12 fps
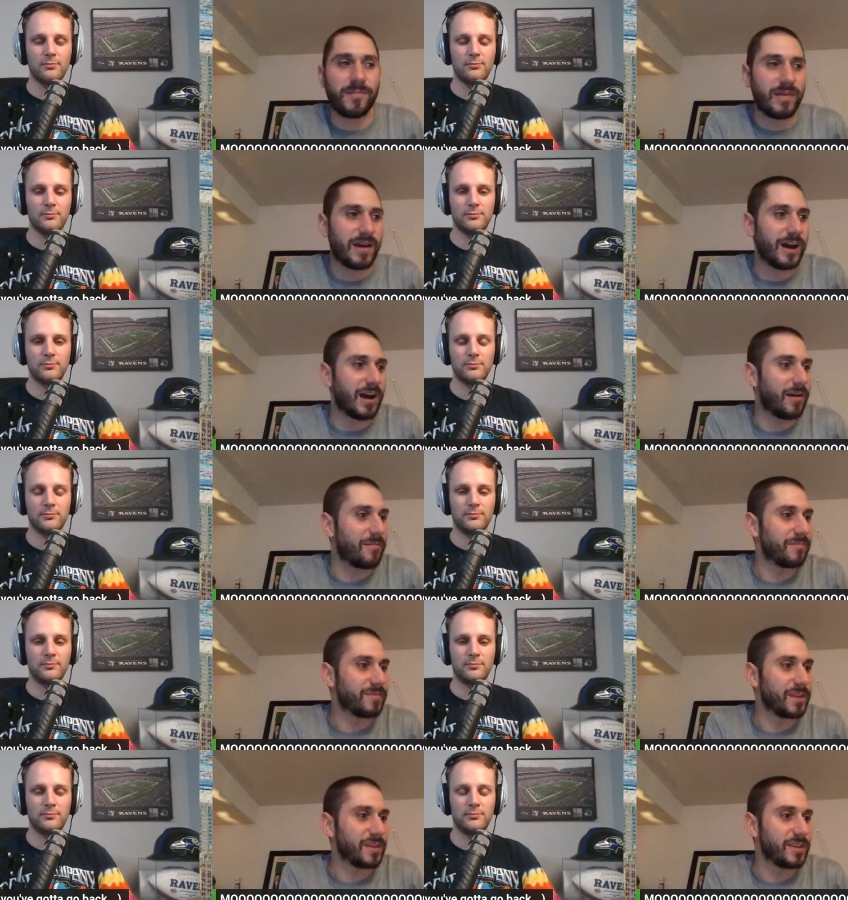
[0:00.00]
Speaker 1: Um,
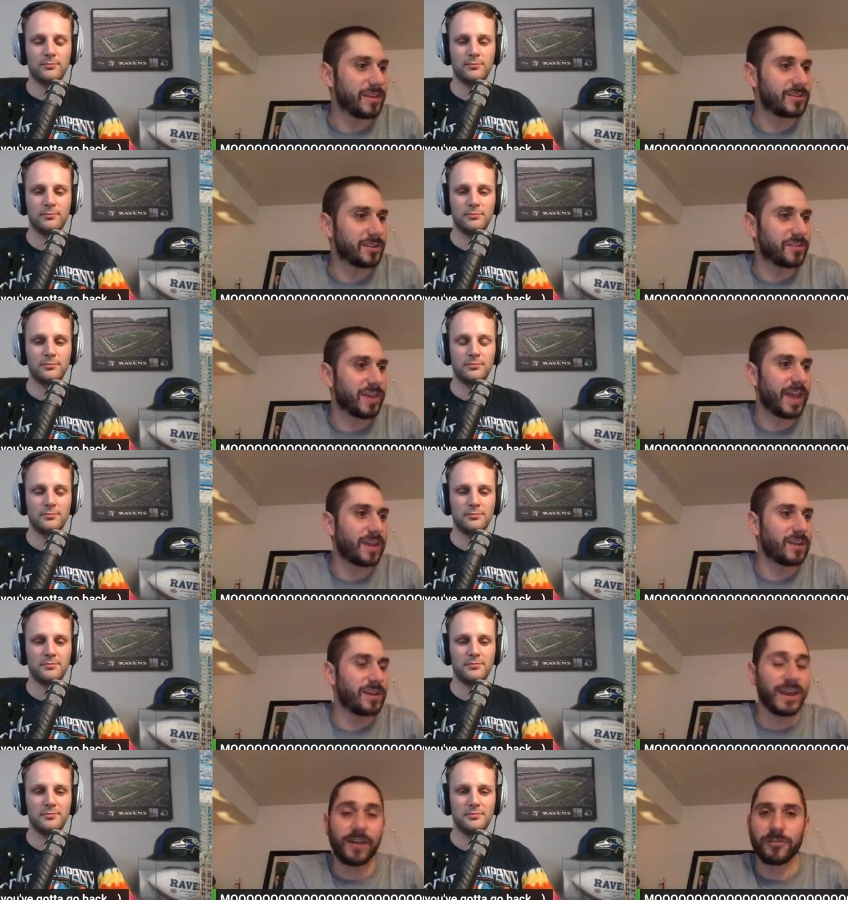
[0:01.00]
you, you just can't. You
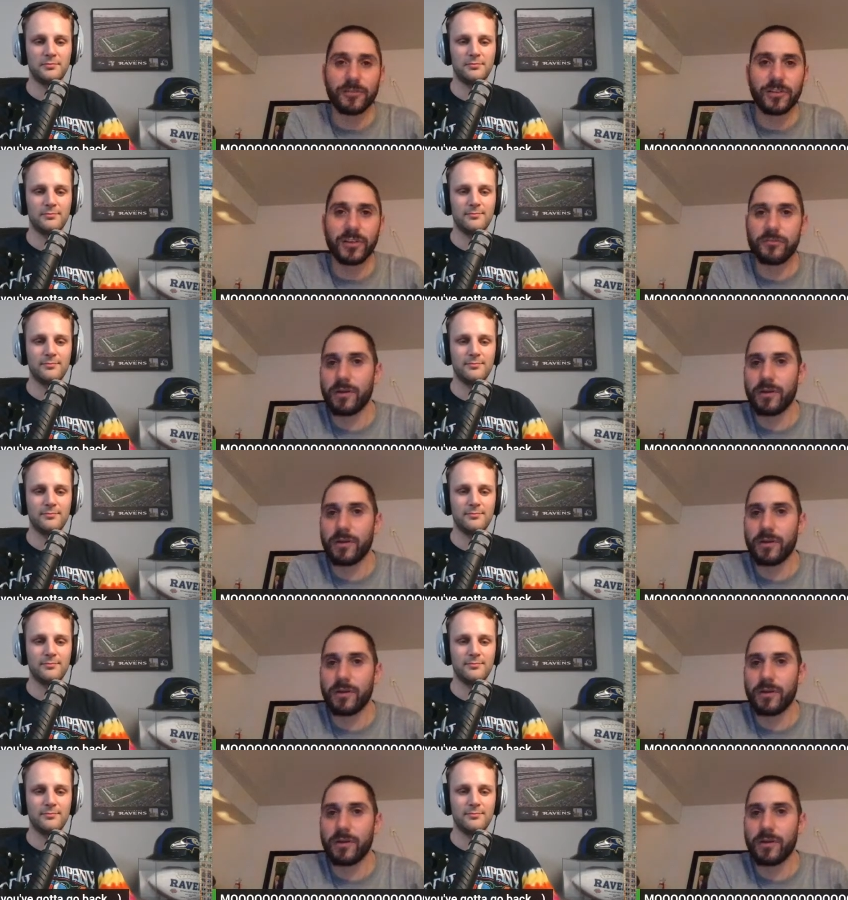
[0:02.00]
can never really throw